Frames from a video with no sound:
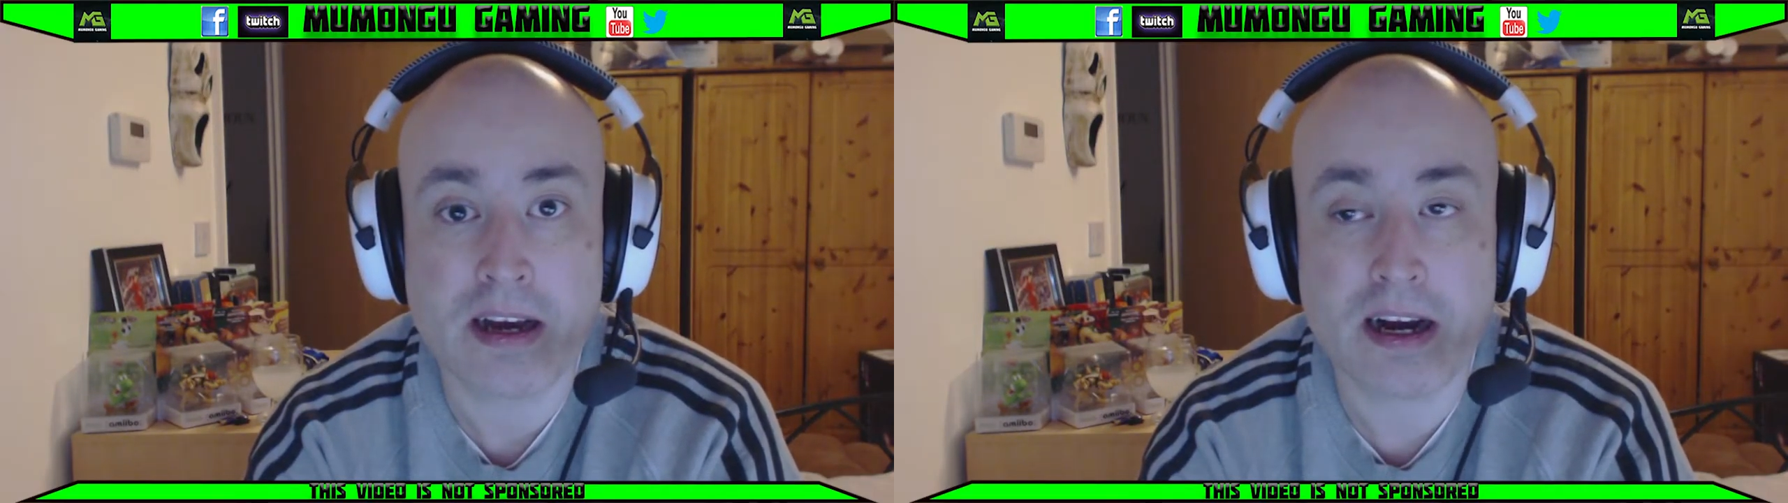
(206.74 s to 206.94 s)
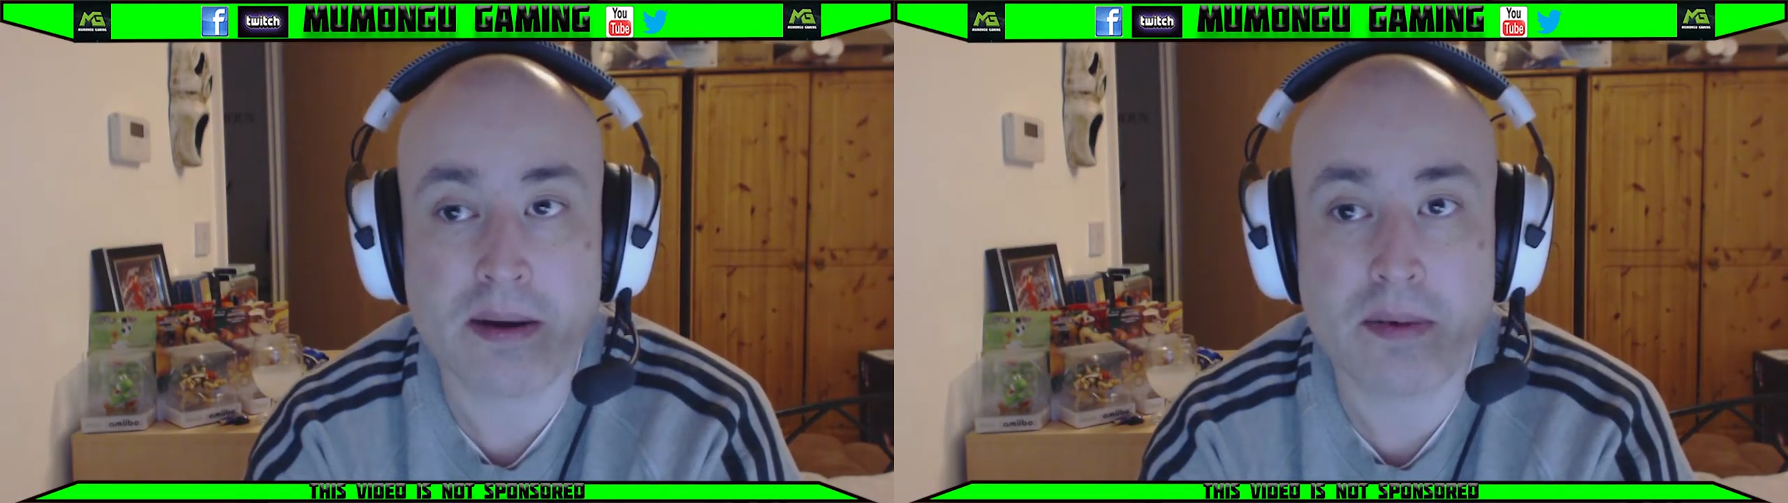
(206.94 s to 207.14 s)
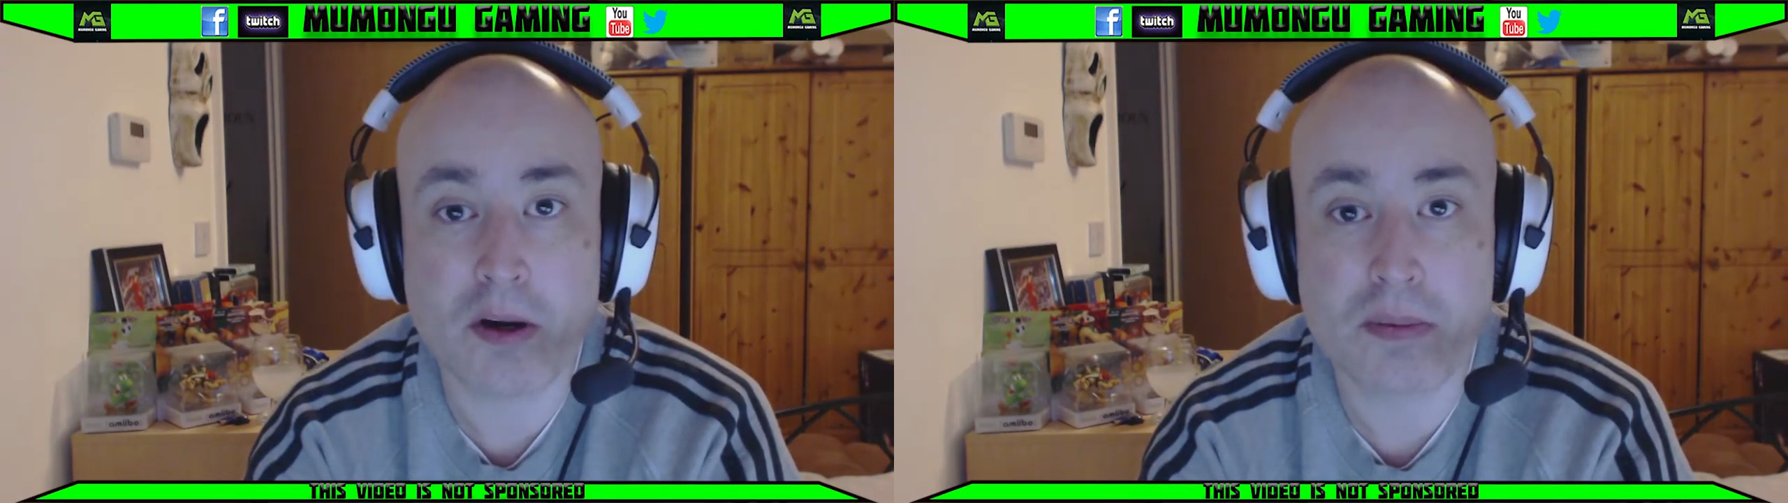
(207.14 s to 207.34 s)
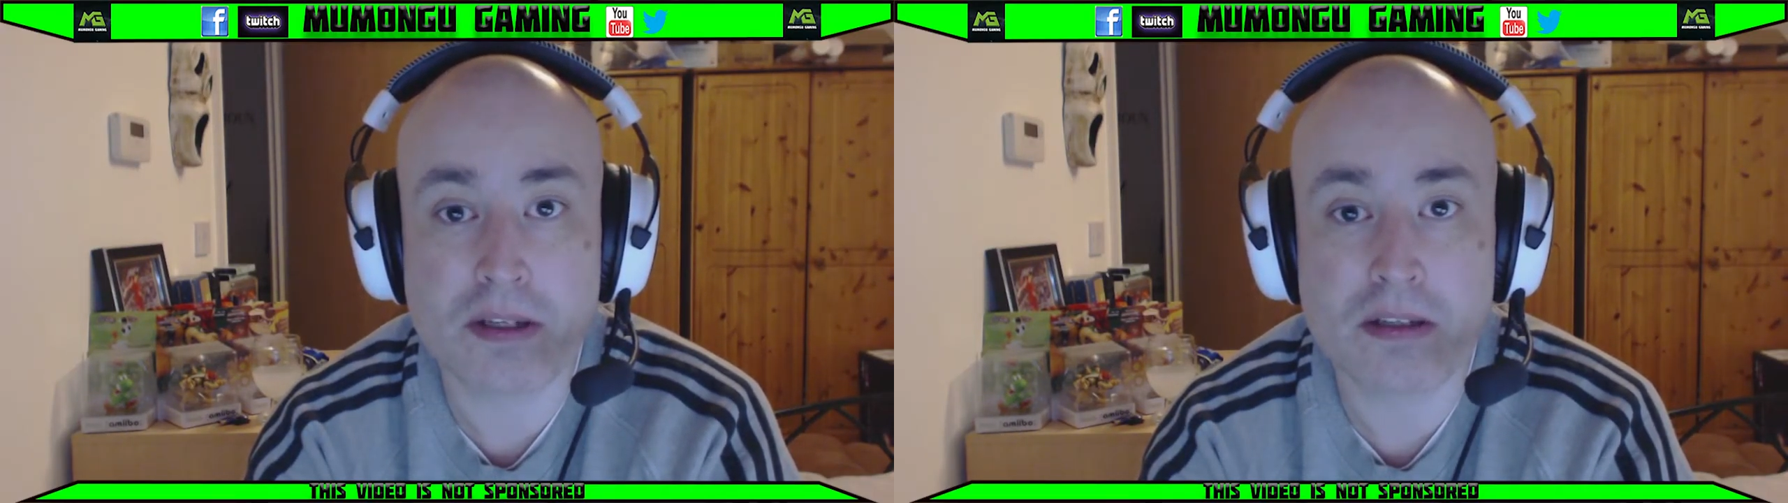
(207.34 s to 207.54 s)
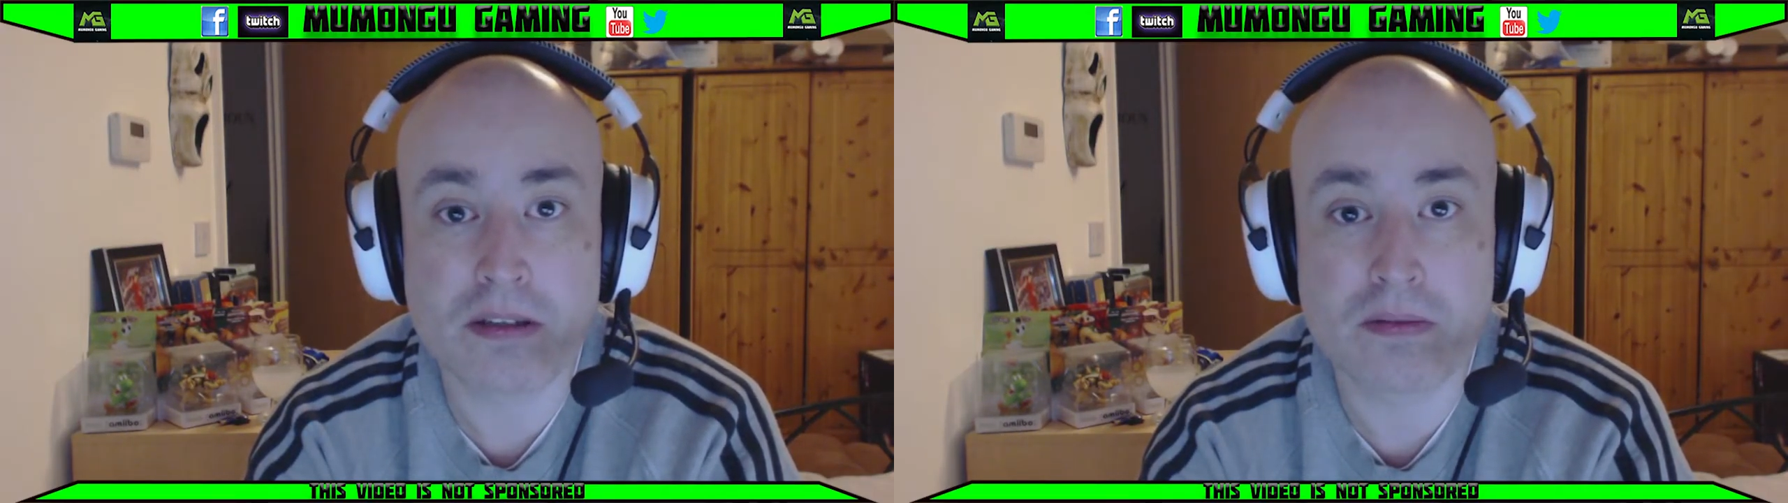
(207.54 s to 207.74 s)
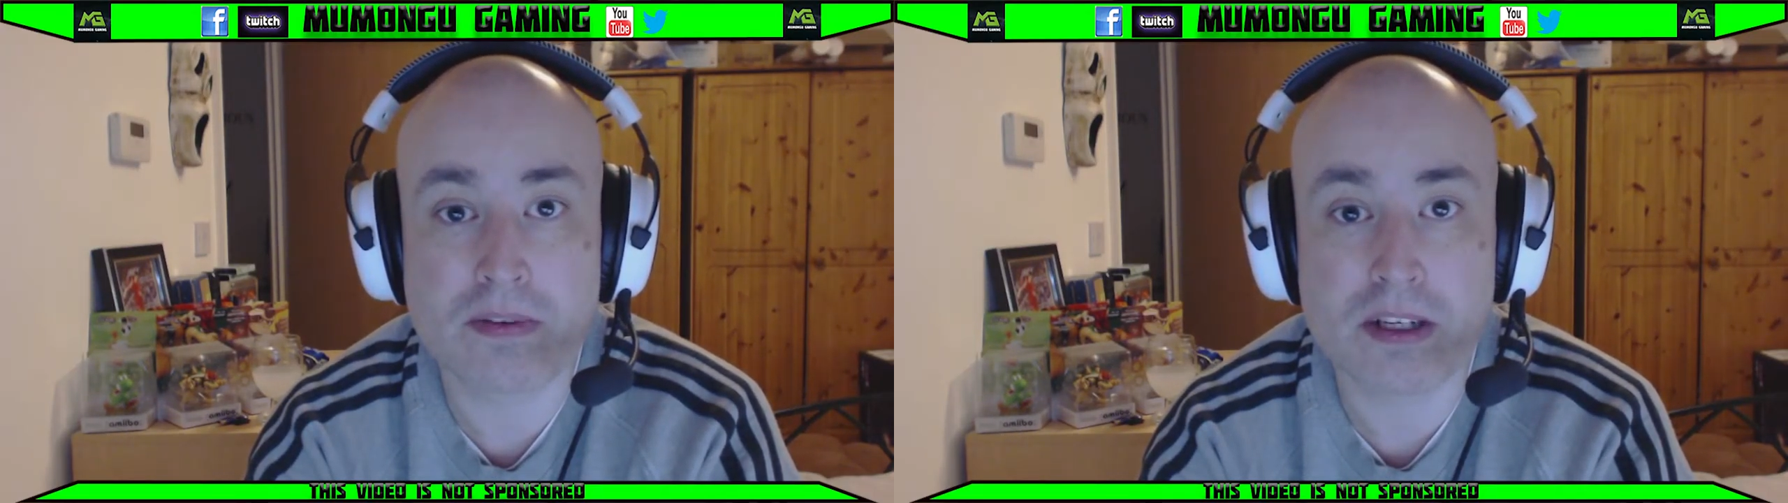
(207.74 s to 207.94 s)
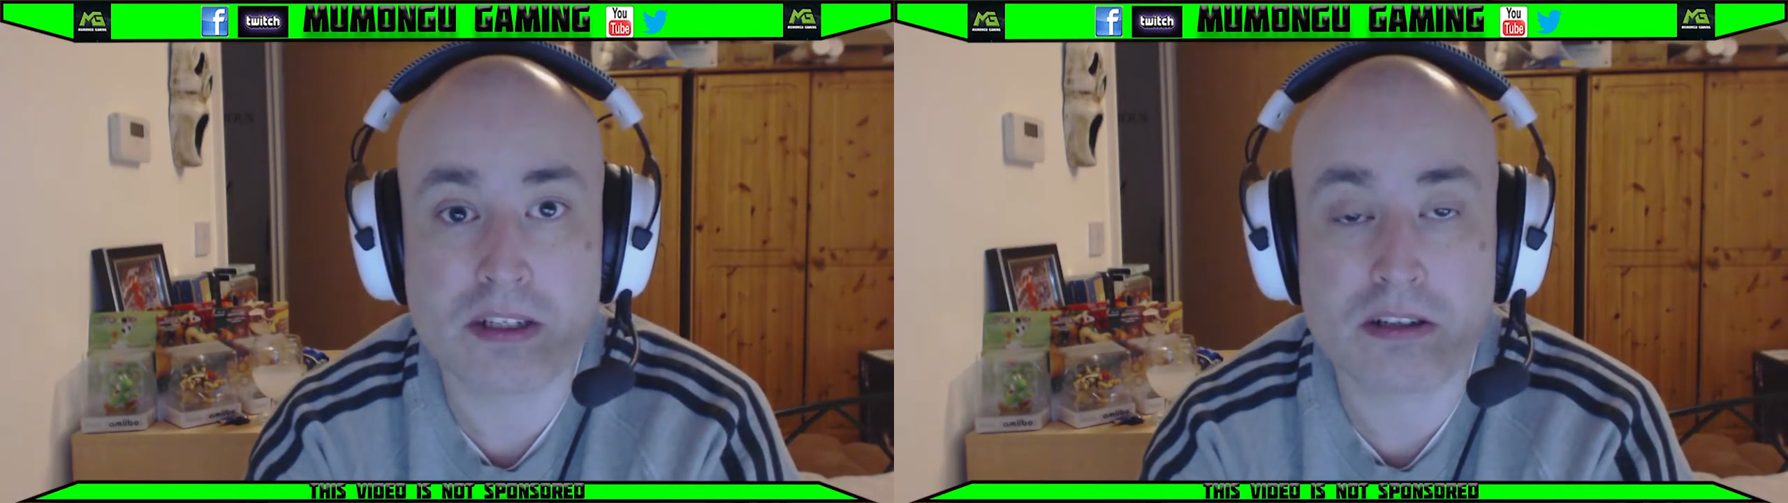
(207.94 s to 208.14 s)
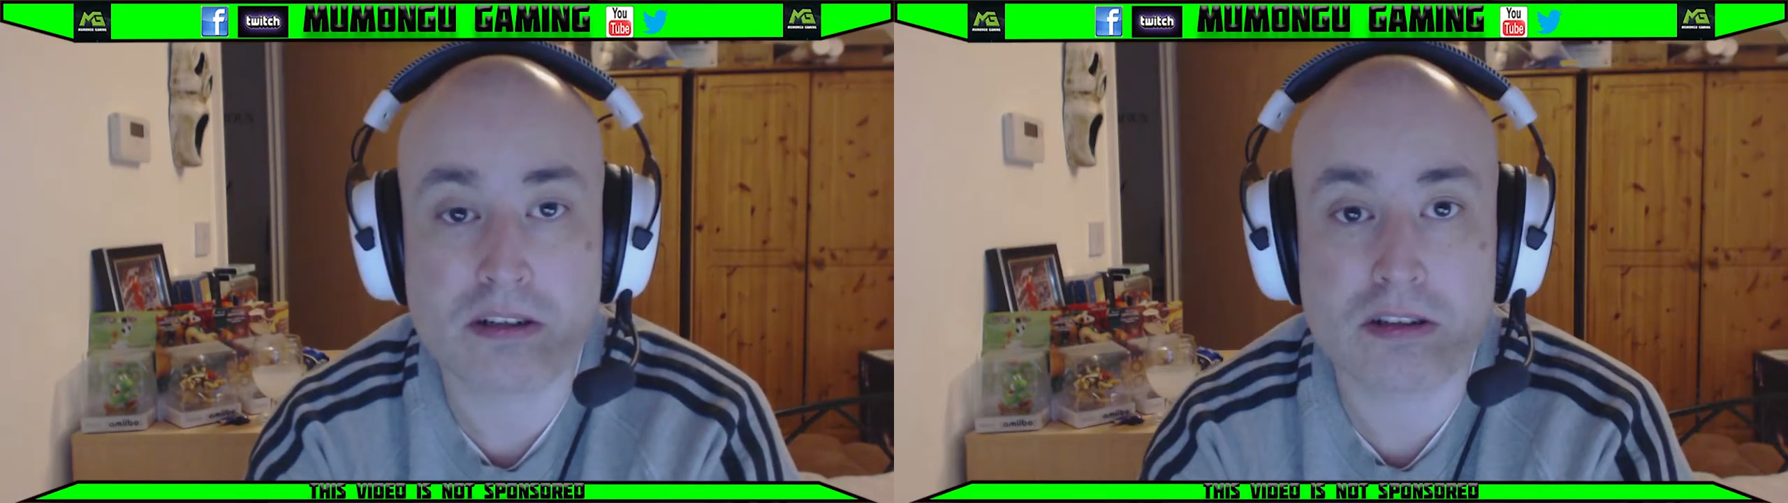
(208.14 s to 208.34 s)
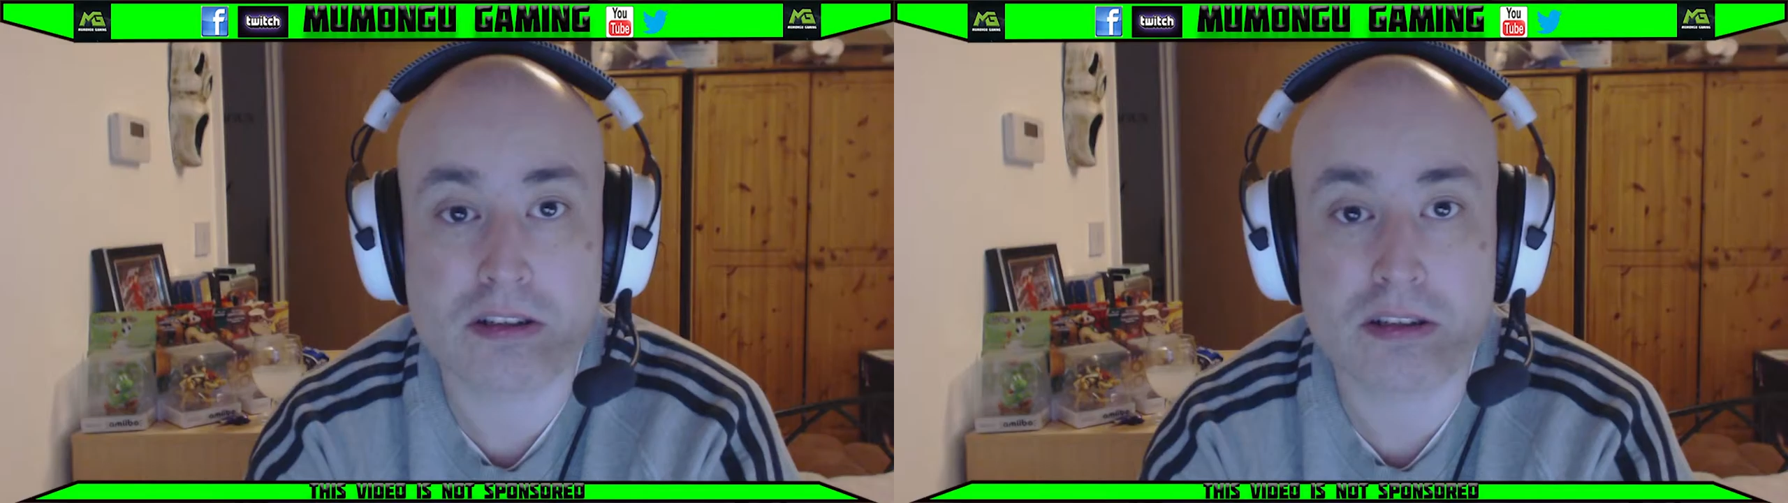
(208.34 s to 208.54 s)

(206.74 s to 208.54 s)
I'm hoping, fingers crossed,